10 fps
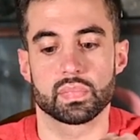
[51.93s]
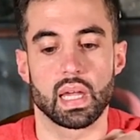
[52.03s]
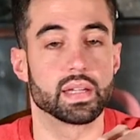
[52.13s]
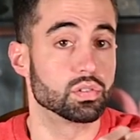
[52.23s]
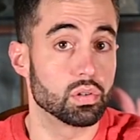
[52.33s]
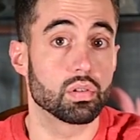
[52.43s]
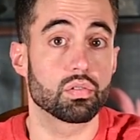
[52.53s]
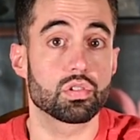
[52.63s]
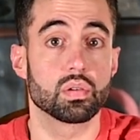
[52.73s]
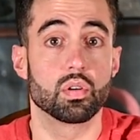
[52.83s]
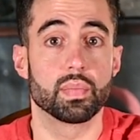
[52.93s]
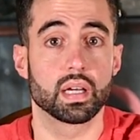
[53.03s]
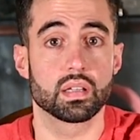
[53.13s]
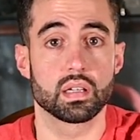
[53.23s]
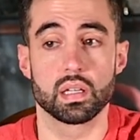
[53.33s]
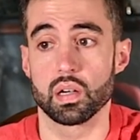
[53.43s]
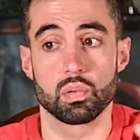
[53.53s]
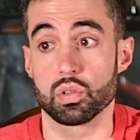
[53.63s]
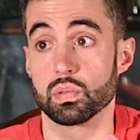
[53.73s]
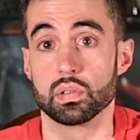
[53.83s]
I do know there's some Omegas in here,
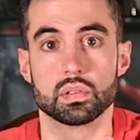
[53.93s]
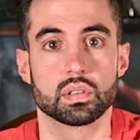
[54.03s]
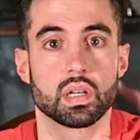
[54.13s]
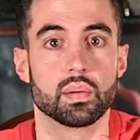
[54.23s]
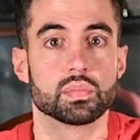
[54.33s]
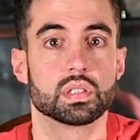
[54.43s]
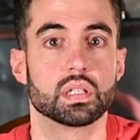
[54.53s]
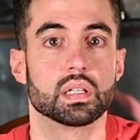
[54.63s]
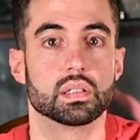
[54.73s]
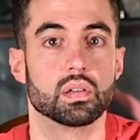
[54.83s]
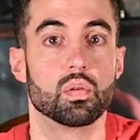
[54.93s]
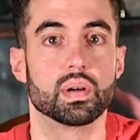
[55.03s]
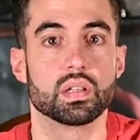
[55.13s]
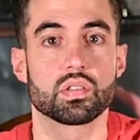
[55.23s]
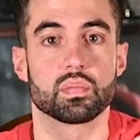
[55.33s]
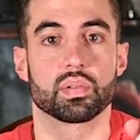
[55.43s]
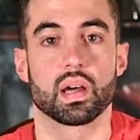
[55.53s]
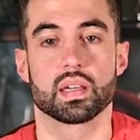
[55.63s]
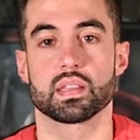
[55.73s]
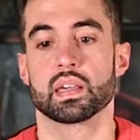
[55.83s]
which will come to nobody's
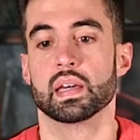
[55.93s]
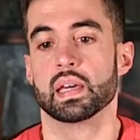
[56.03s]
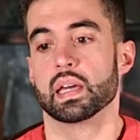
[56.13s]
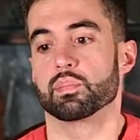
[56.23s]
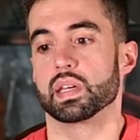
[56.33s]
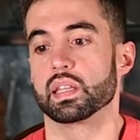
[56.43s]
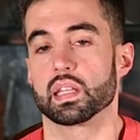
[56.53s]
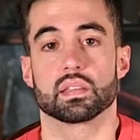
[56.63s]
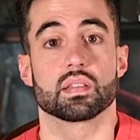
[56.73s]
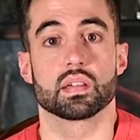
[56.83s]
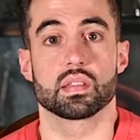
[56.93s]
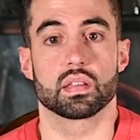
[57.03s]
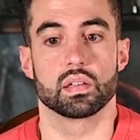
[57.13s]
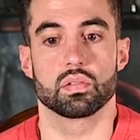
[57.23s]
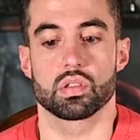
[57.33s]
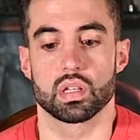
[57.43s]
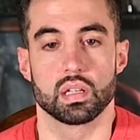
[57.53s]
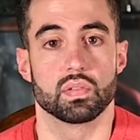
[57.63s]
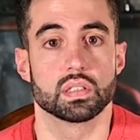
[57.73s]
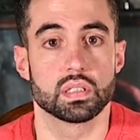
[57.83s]
surprise, being that this is Steel
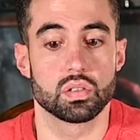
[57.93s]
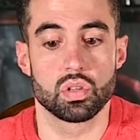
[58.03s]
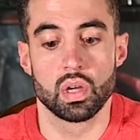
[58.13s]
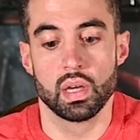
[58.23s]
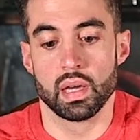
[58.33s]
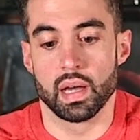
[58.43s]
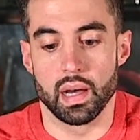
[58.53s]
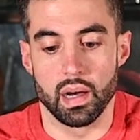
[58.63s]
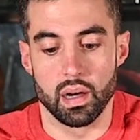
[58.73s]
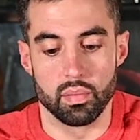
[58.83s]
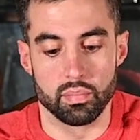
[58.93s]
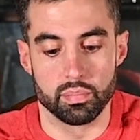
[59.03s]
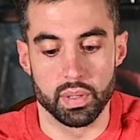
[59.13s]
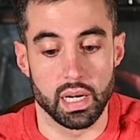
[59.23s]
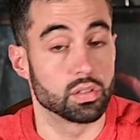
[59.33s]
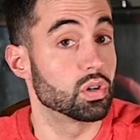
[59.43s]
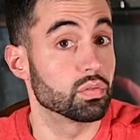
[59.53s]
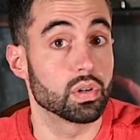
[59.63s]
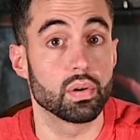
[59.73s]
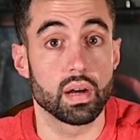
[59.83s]
City Vintage, but I
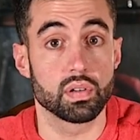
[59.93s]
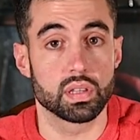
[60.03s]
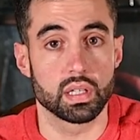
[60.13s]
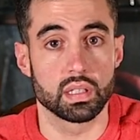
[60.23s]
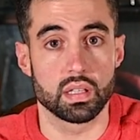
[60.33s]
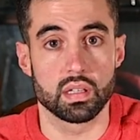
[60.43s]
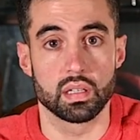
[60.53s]
don't know everything that's in